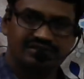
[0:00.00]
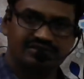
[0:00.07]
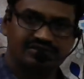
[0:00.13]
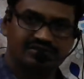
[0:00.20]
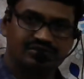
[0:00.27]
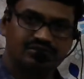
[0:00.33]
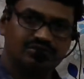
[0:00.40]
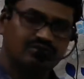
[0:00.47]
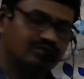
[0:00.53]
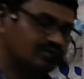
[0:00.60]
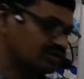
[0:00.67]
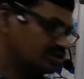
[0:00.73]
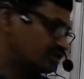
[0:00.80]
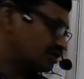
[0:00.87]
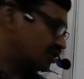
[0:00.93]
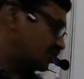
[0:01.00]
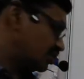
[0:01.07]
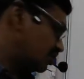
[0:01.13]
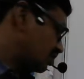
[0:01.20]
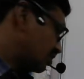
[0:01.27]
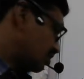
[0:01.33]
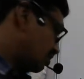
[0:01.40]
So
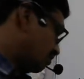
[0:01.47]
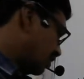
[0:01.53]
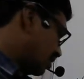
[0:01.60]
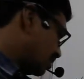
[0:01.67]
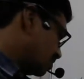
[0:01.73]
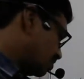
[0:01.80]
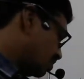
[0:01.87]
here valency